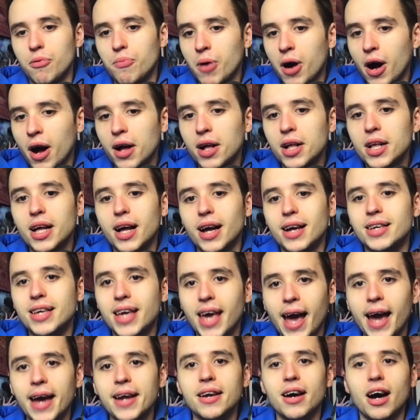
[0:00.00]
But
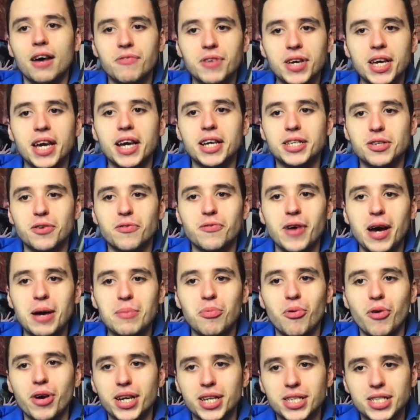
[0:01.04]
again, I think it is a fair
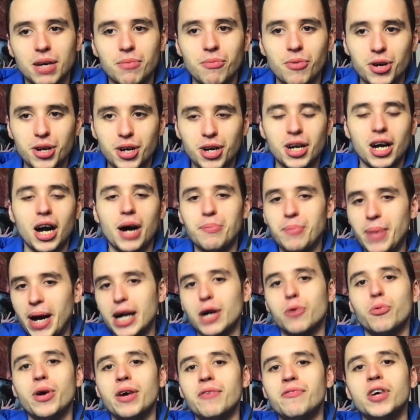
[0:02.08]
point that someone could come
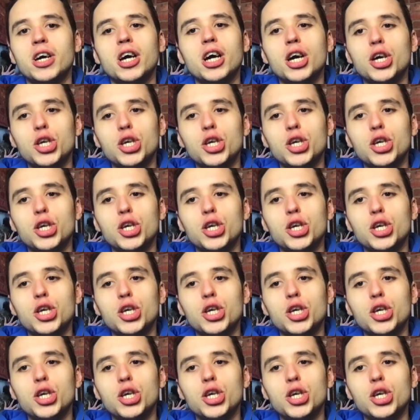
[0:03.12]
back with.